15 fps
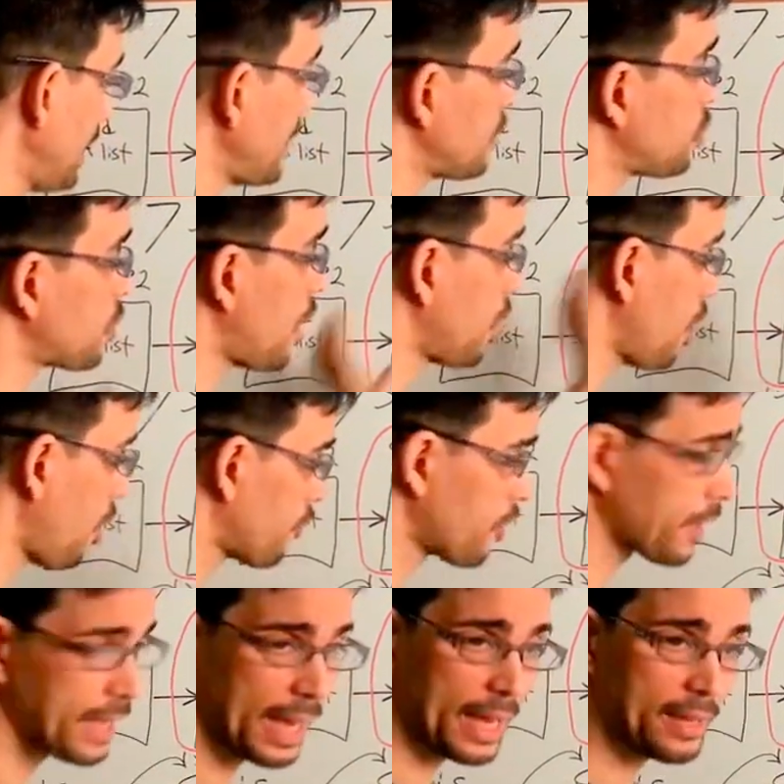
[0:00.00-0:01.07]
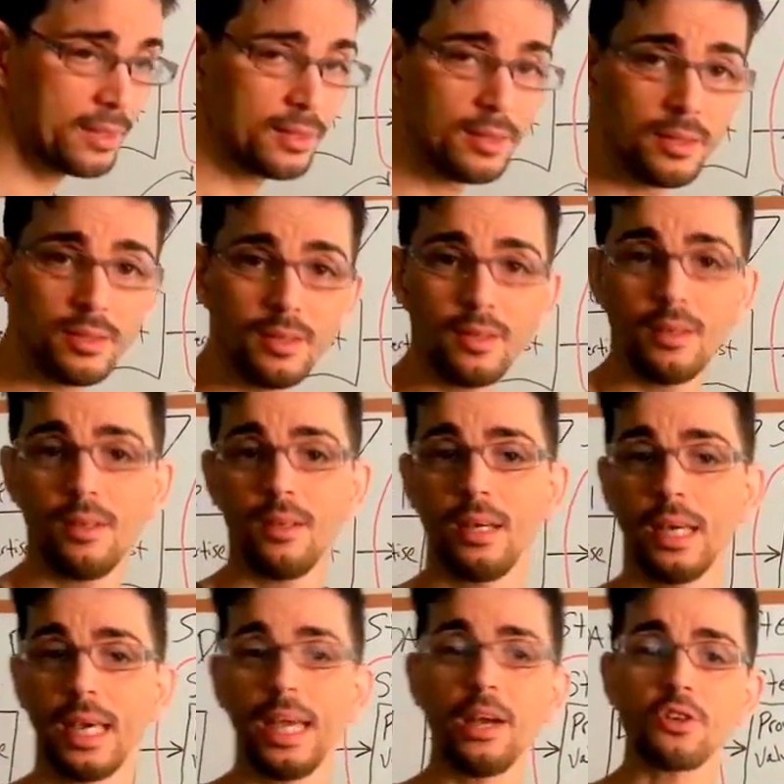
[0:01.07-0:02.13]
and they do it all over again.
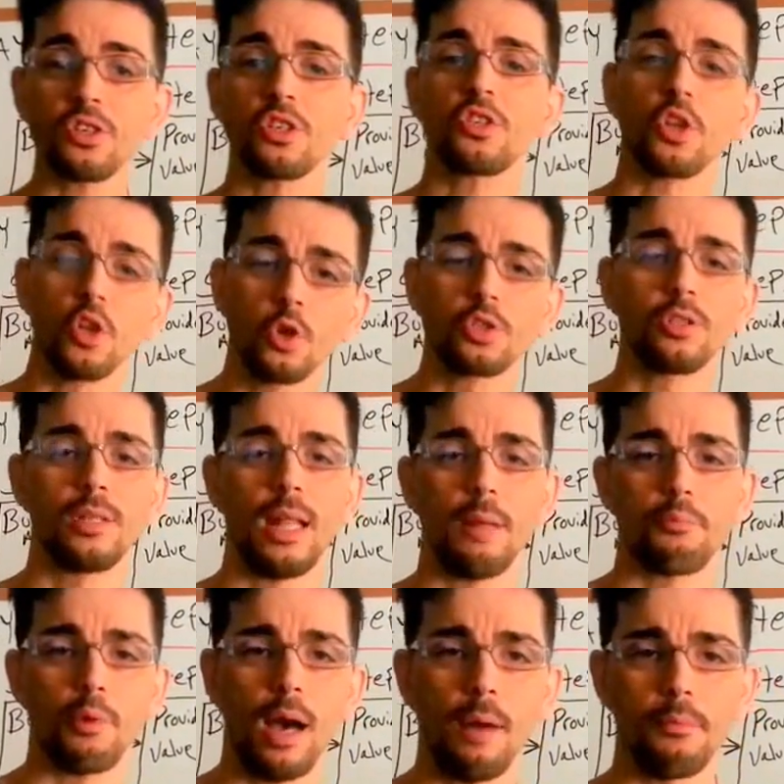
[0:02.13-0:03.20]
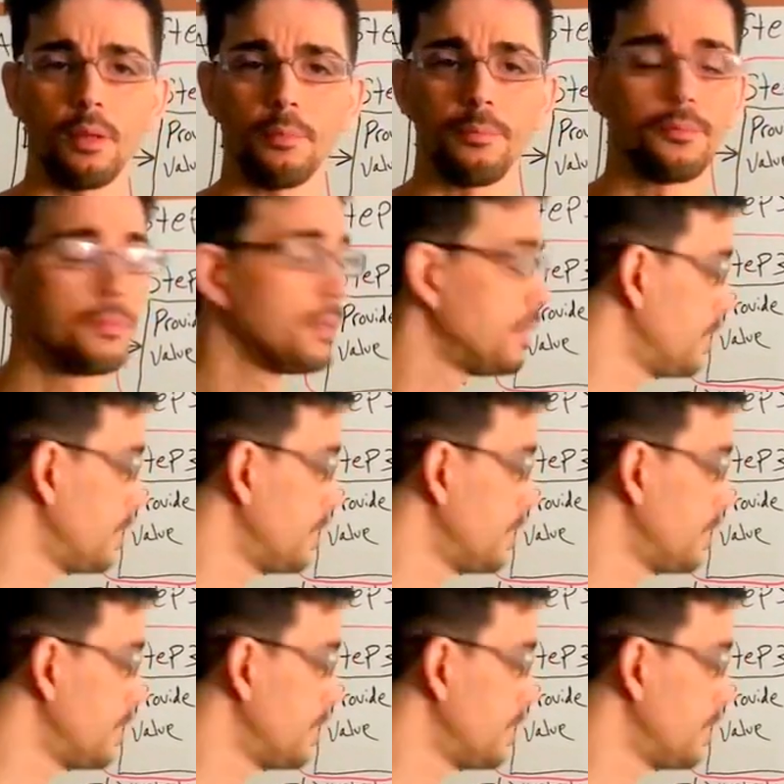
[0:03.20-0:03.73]
Here's the solution to that problem.